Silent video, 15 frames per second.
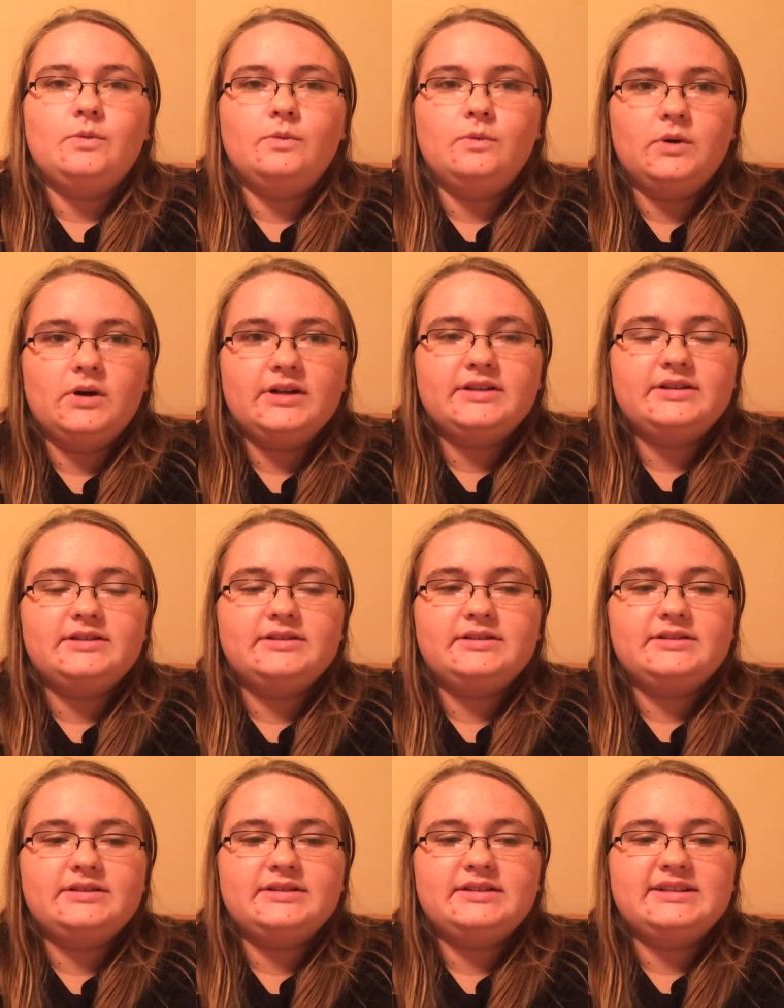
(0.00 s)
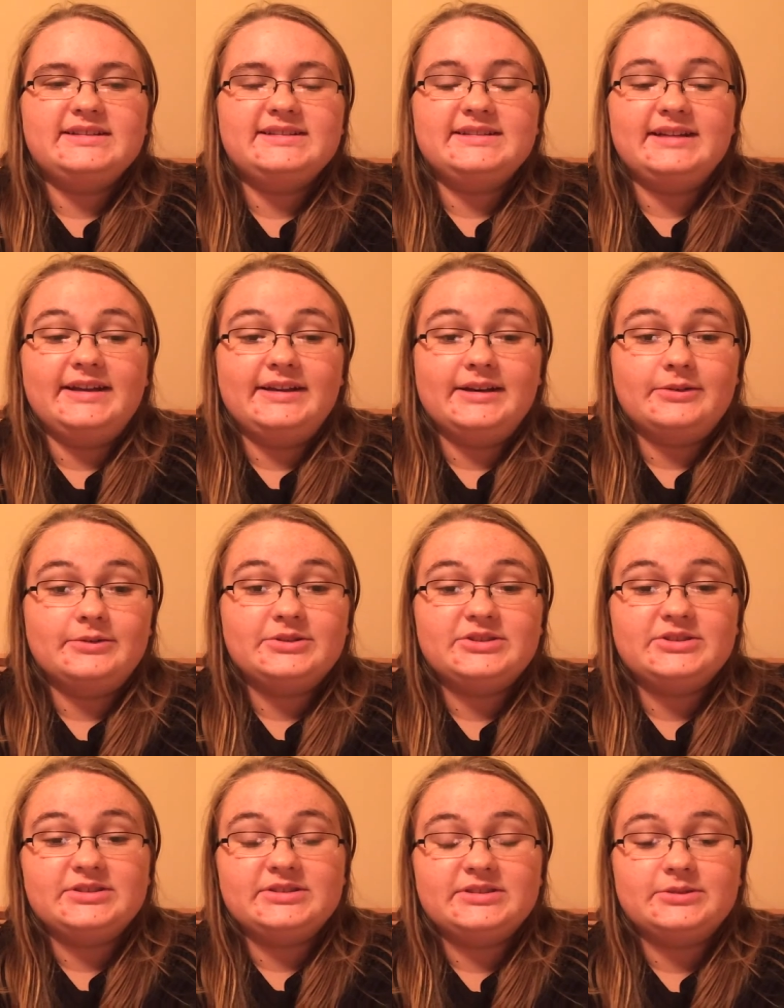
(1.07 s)
what to say. I
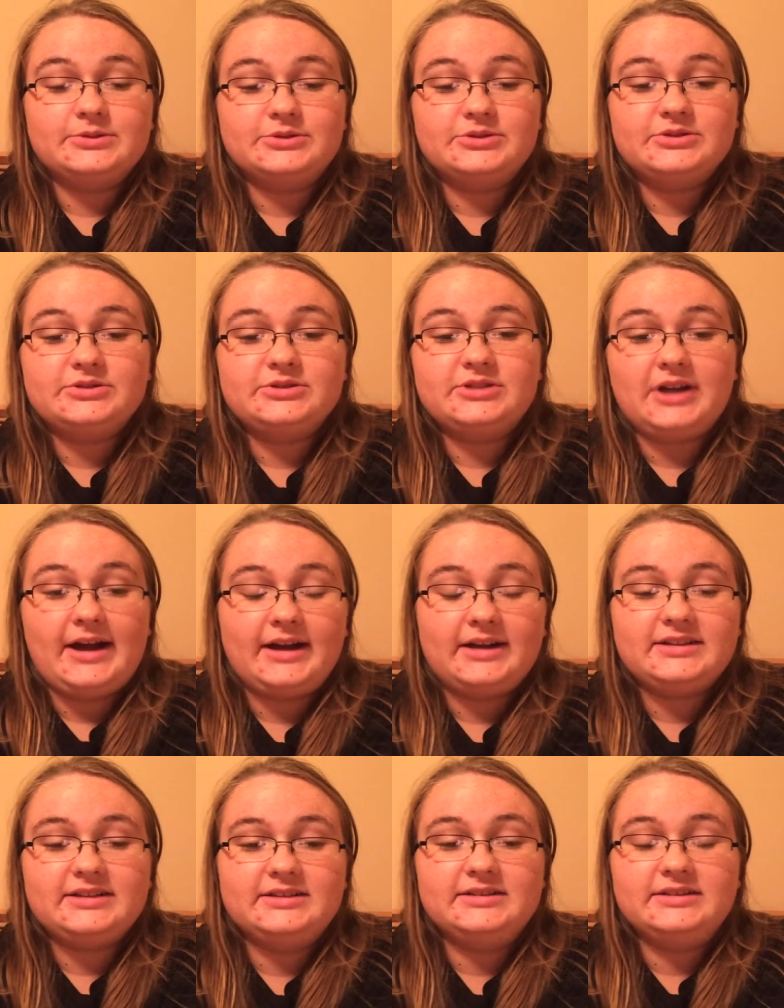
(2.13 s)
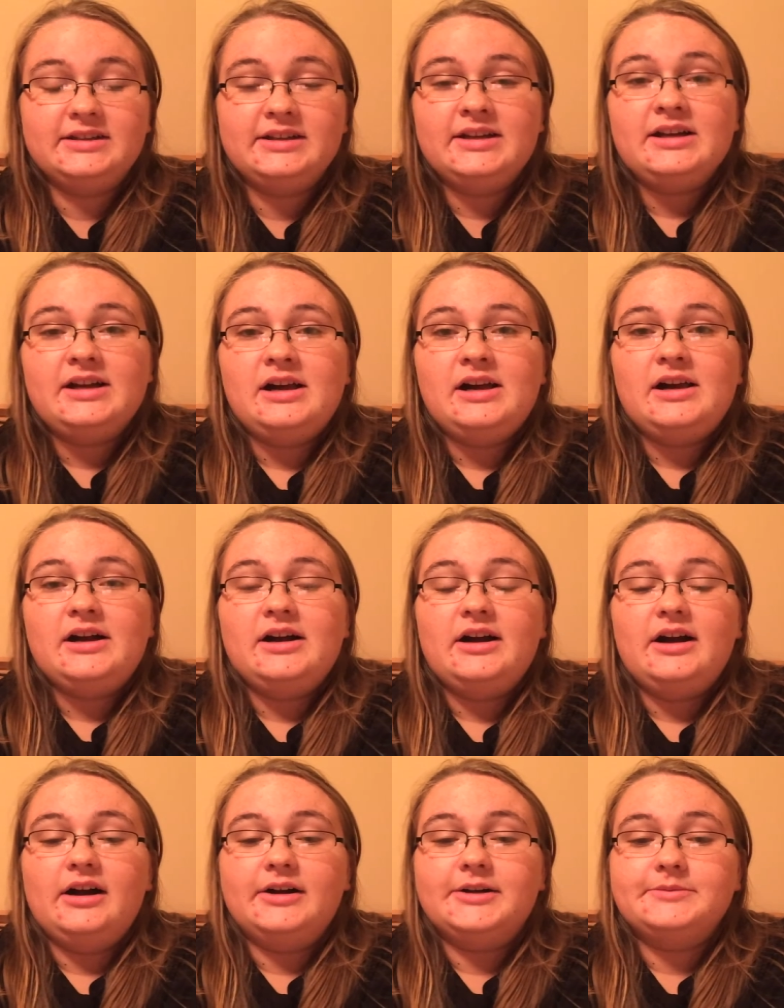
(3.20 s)
was just so shocked and
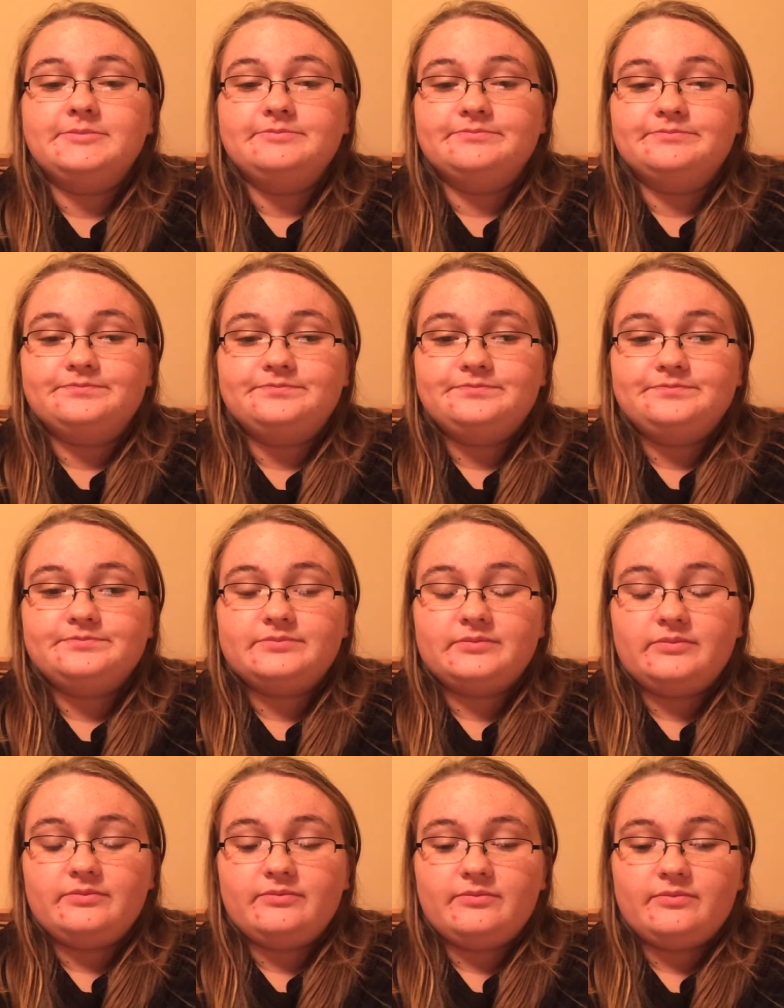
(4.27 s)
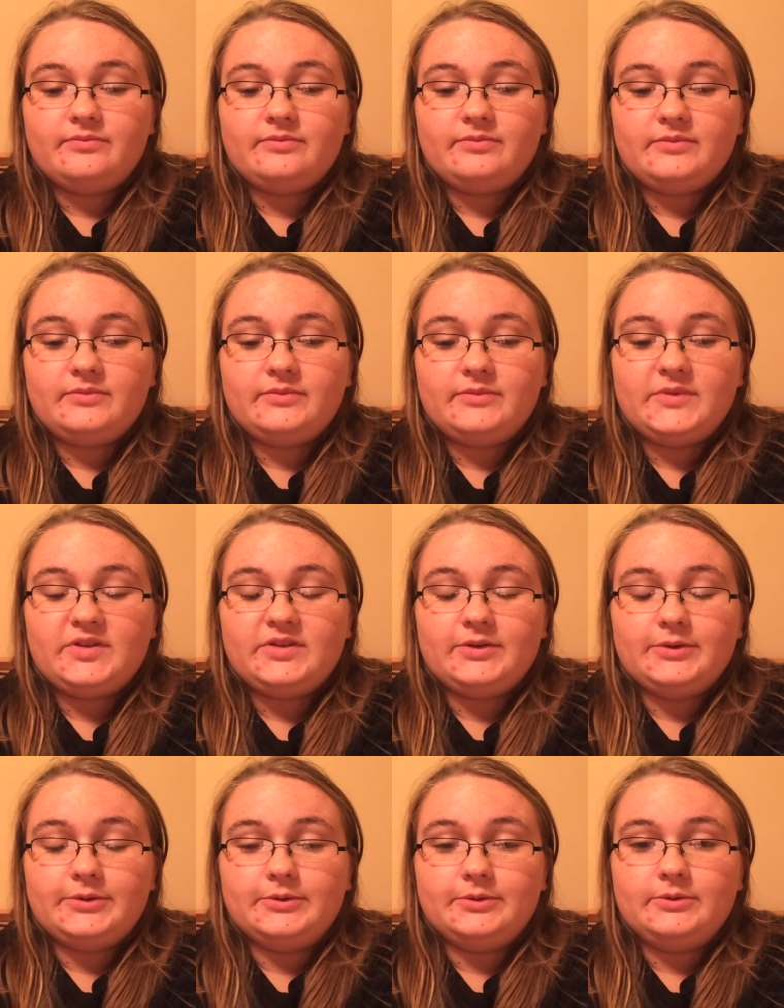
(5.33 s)
um
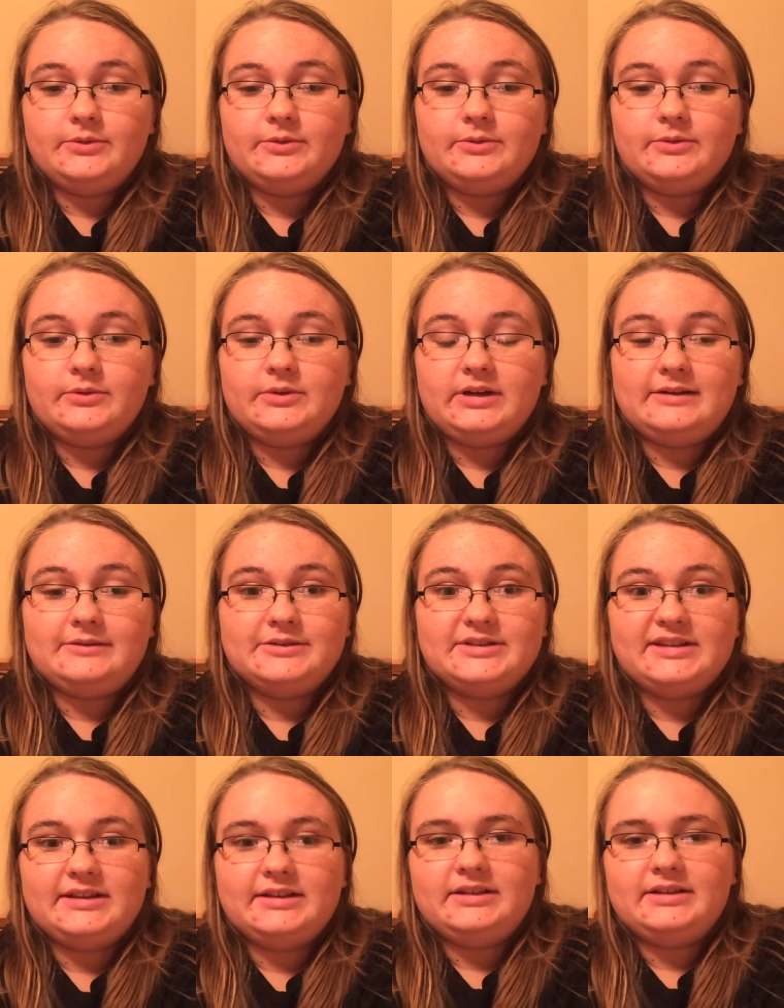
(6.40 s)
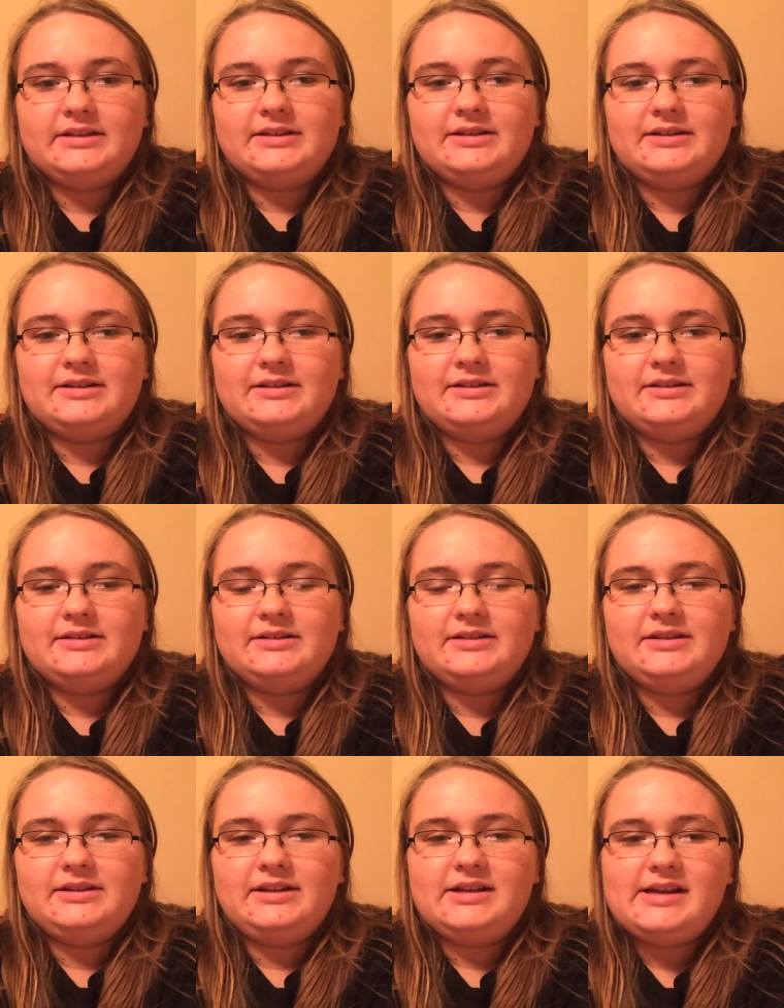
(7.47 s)
so I was like, uh
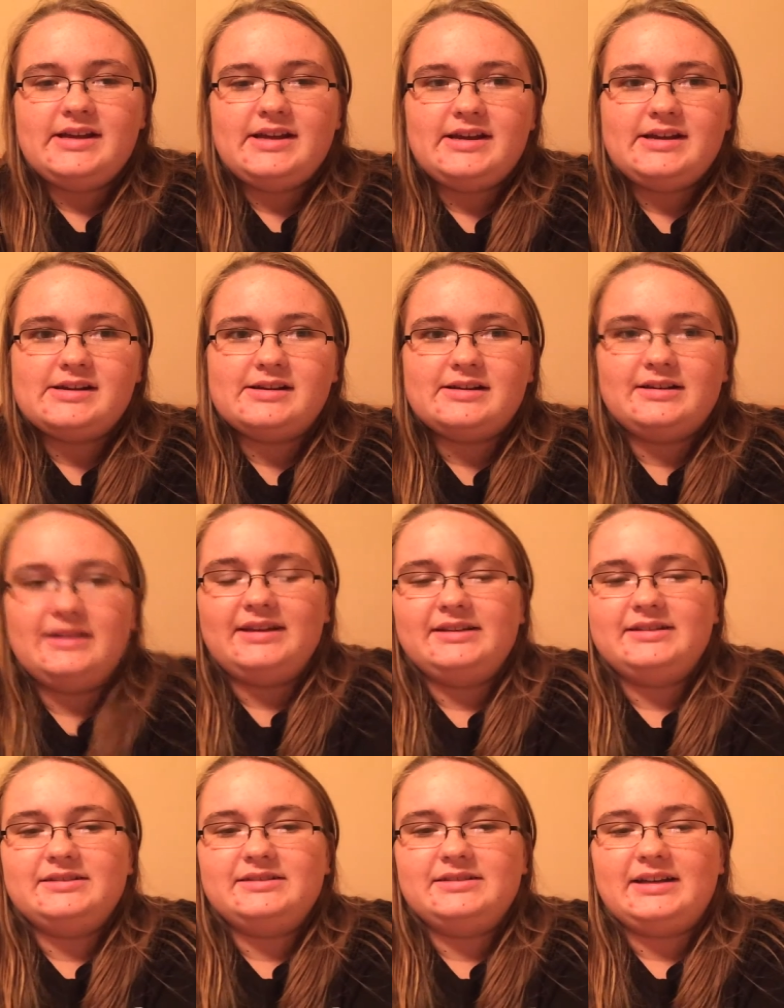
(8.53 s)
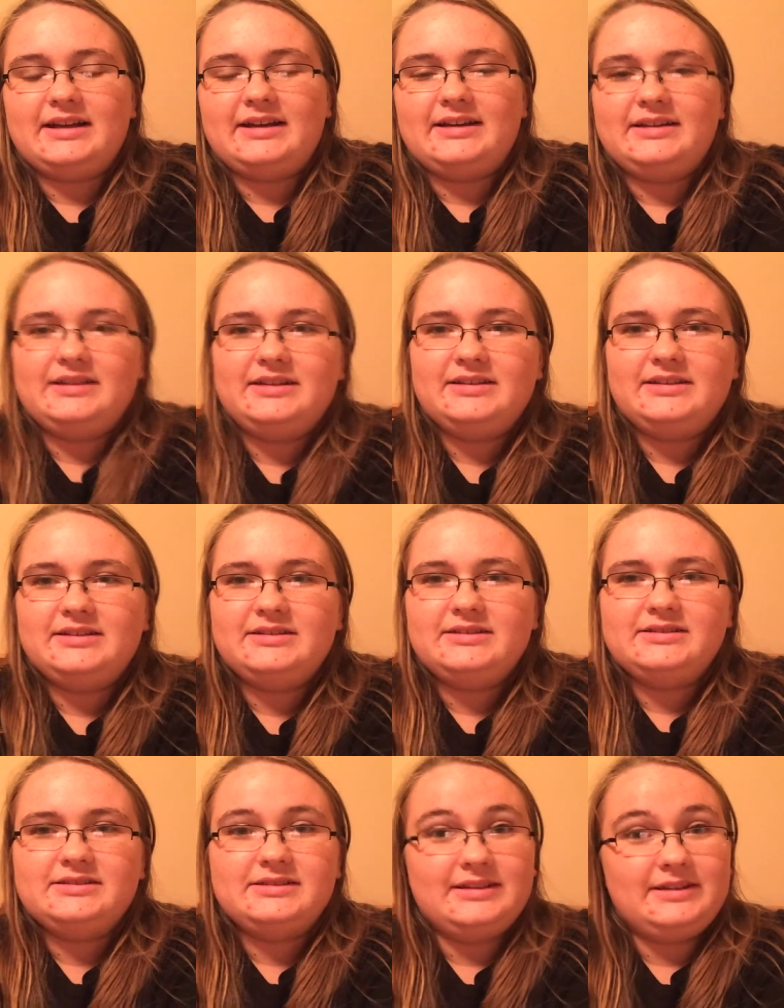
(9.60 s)
yeah, and I
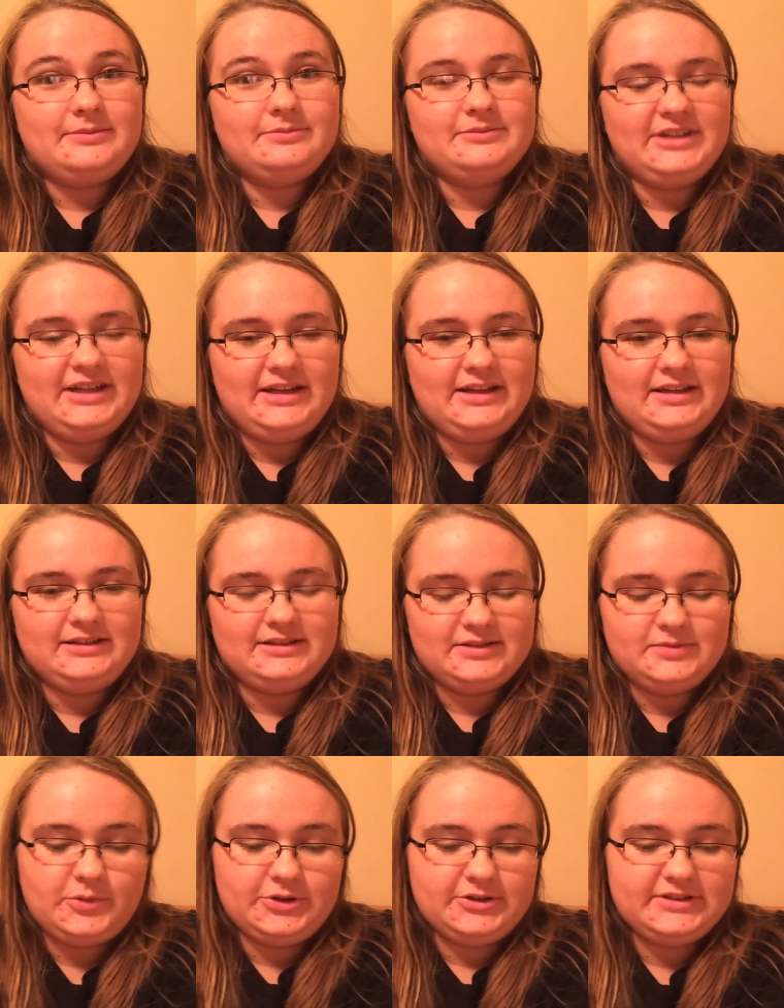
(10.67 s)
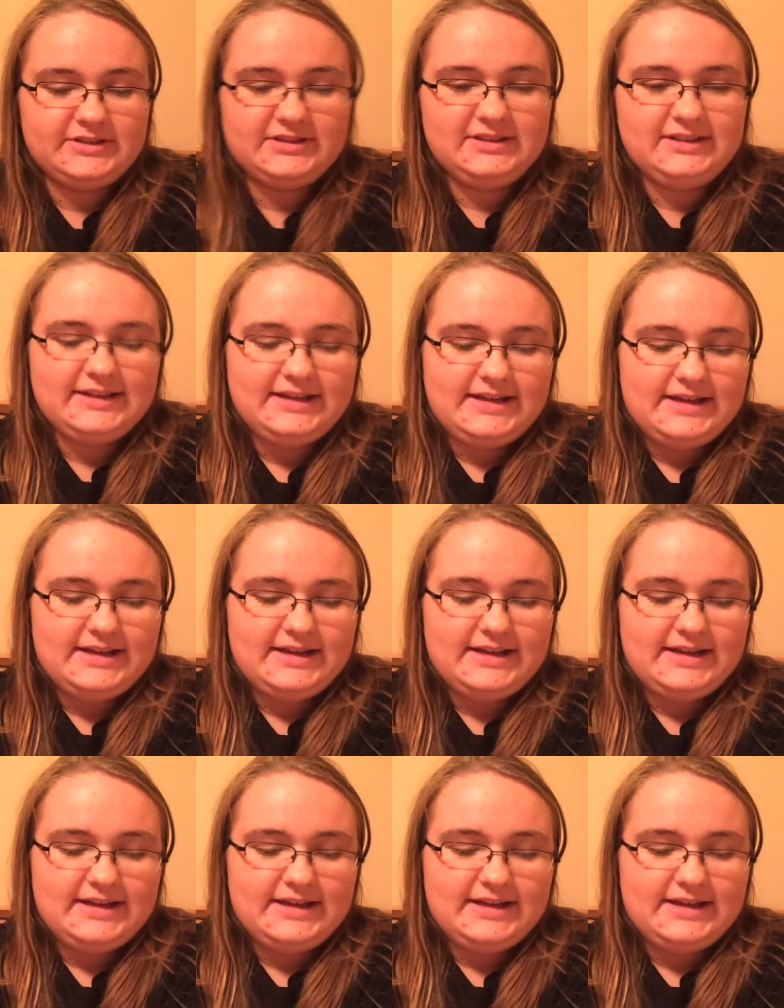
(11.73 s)
am dating this person